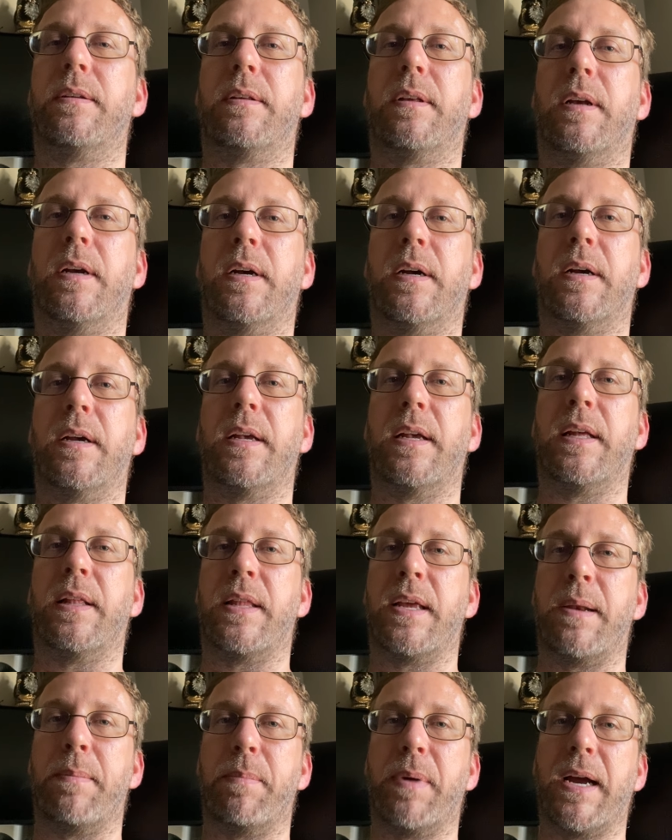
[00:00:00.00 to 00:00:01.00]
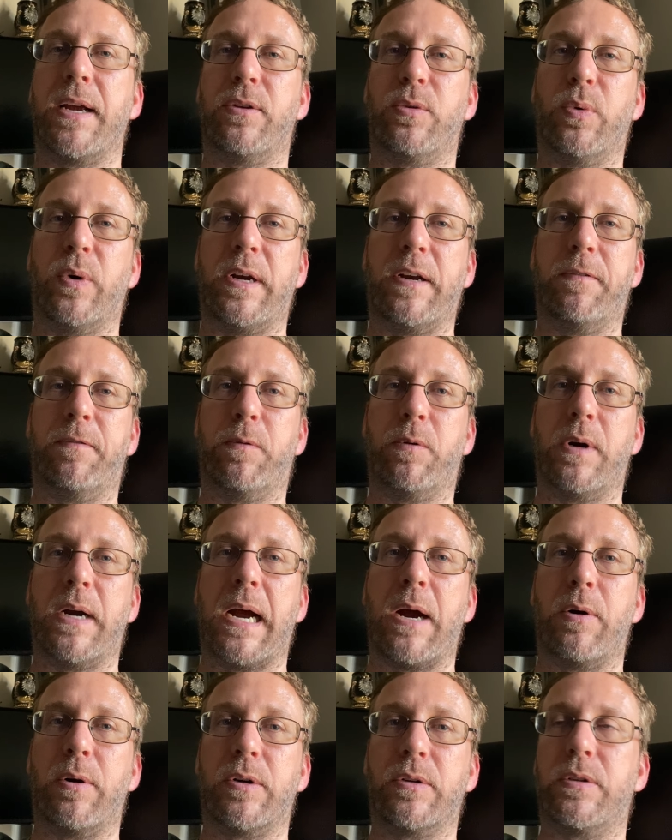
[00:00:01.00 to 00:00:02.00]
And then by 24
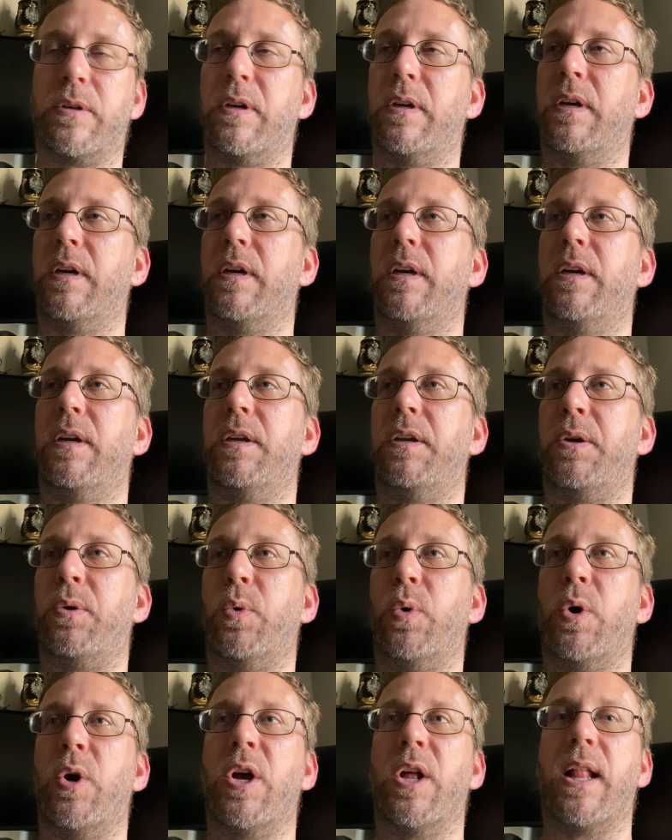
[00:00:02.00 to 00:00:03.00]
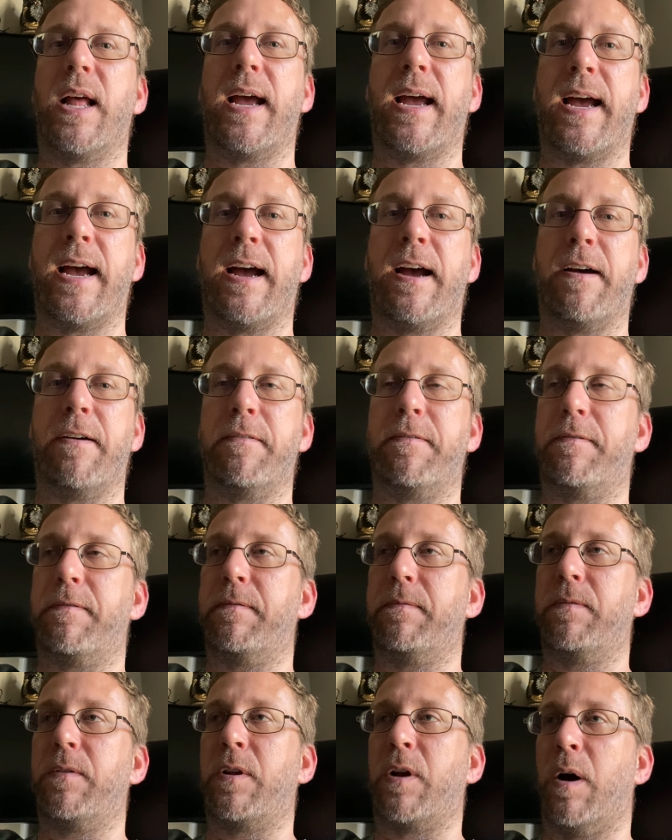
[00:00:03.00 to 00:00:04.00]
hours, you will have
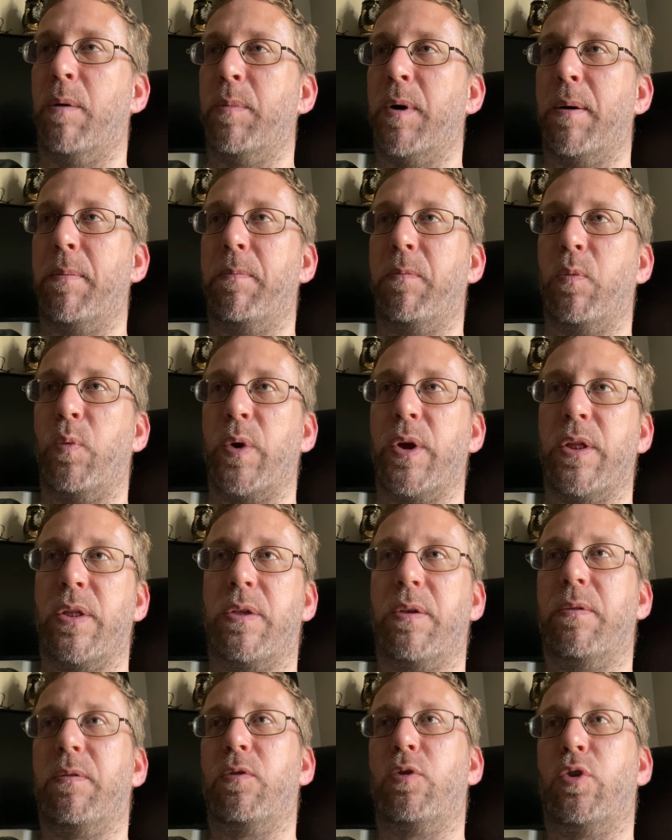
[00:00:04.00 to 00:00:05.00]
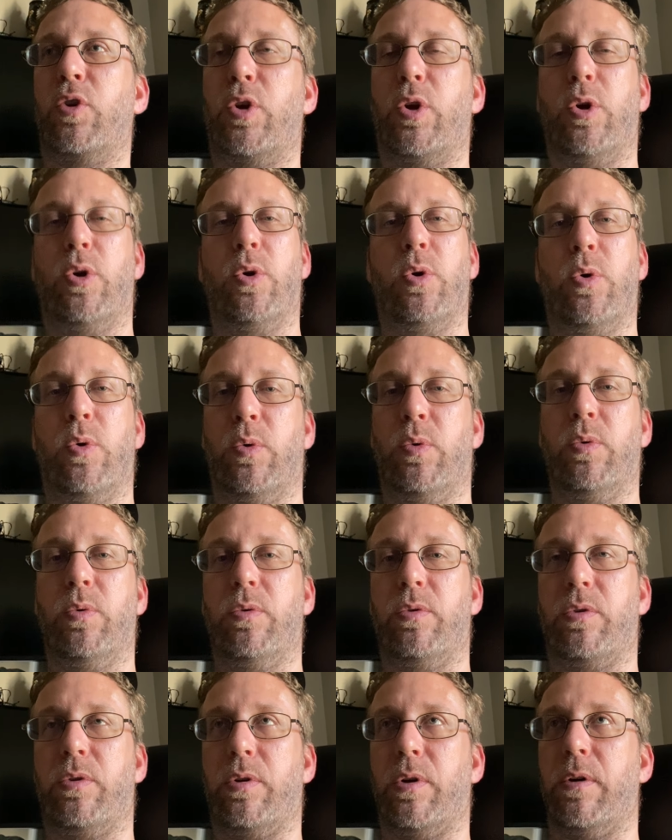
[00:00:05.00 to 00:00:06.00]
come up with two
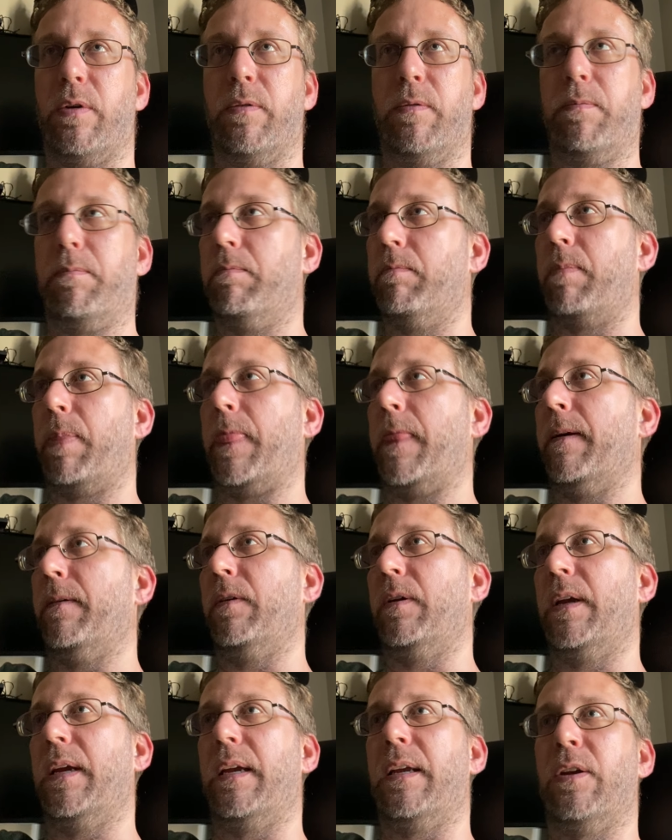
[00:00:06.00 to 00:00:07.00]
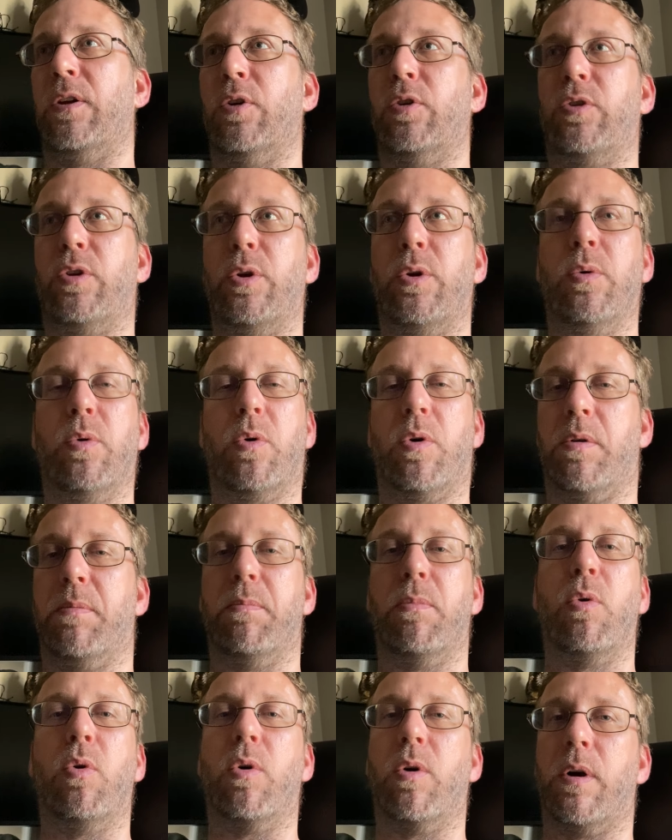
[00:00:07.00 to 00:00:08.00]
or
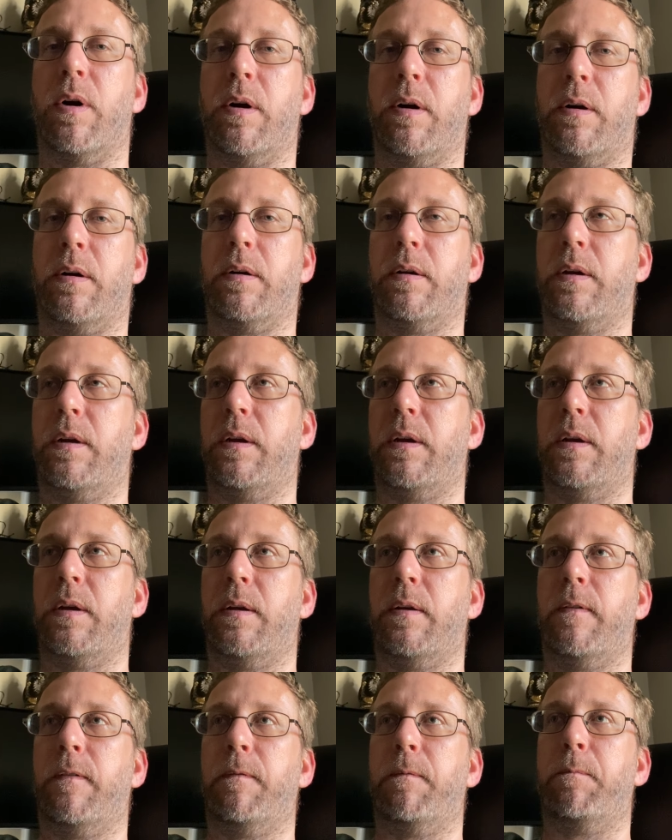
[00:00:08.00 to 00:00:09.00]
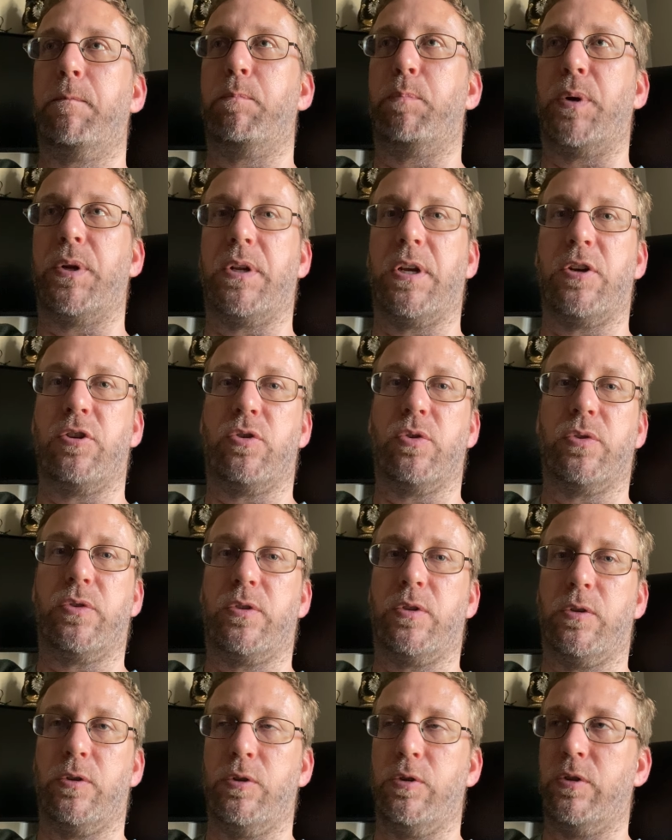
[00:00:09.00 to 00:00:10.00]
more potential
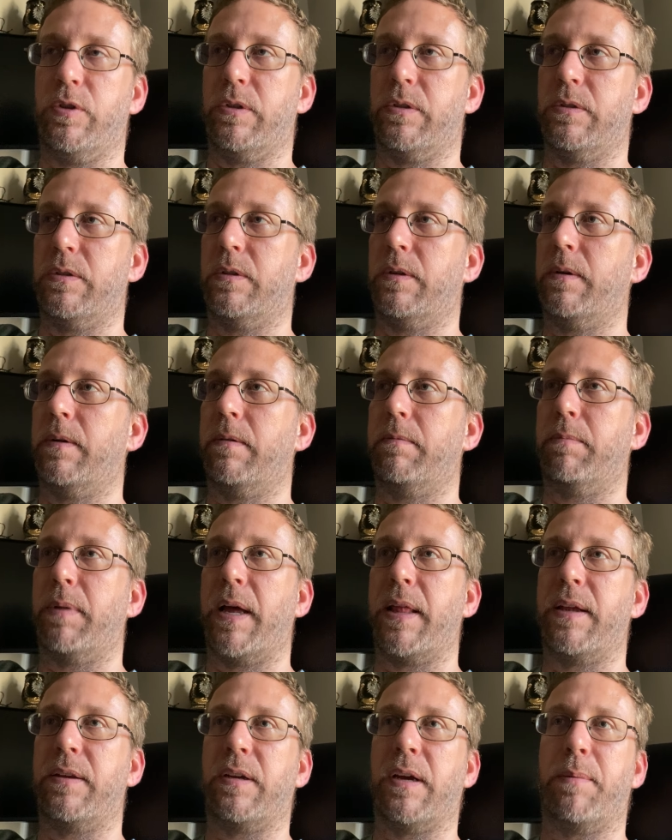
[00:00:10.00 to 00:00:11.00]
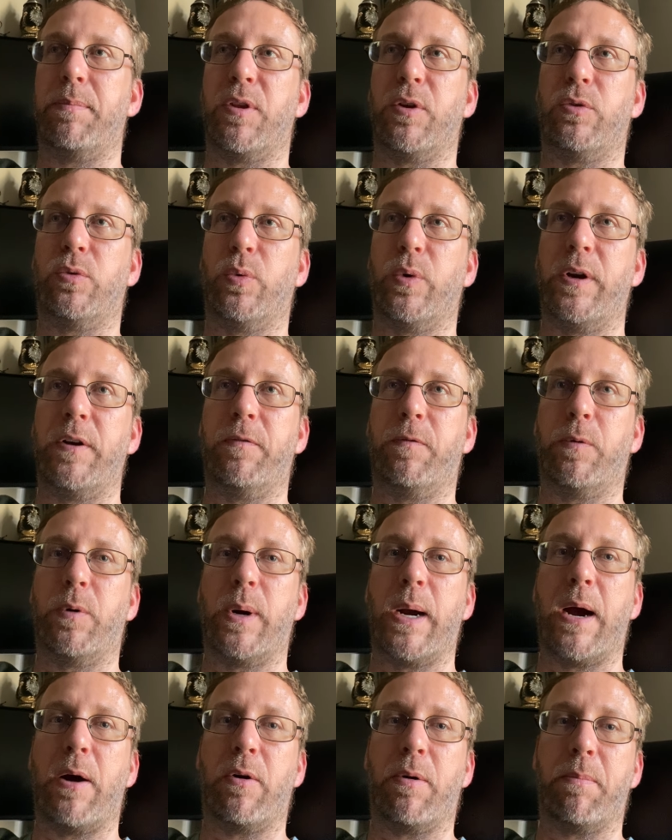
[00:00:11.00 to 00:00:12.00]
solutions. By the time the
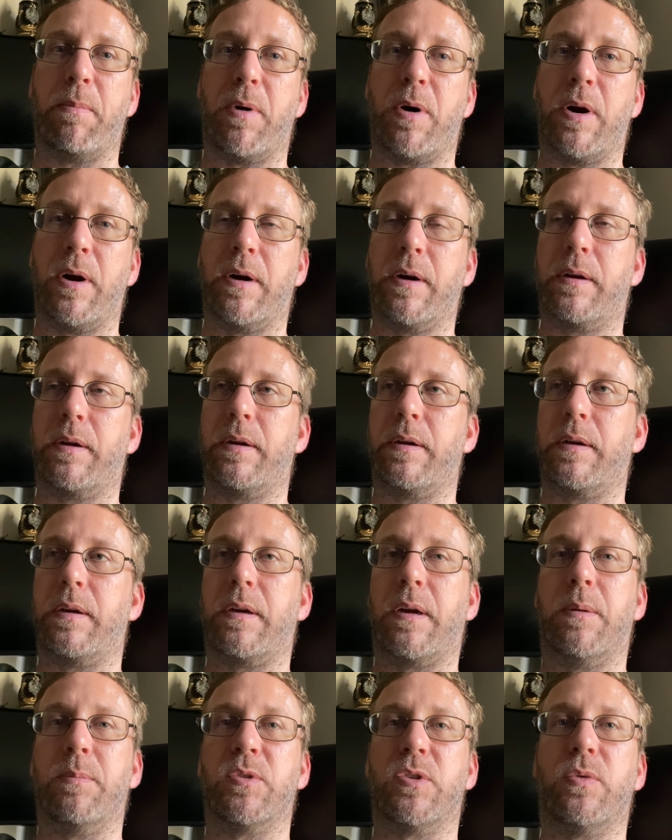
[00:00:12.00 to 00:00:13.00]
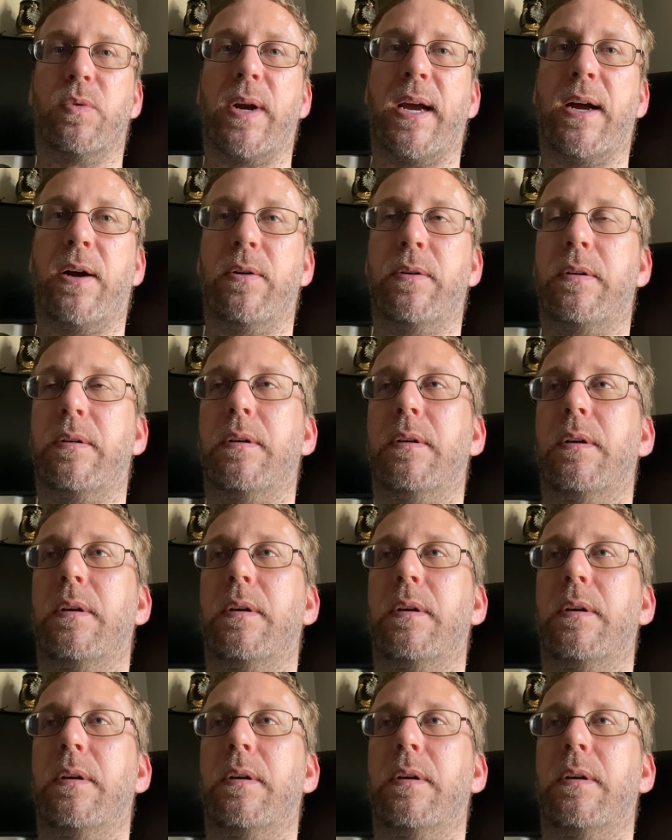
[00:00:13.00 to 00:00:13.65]
24-hour mark comes around,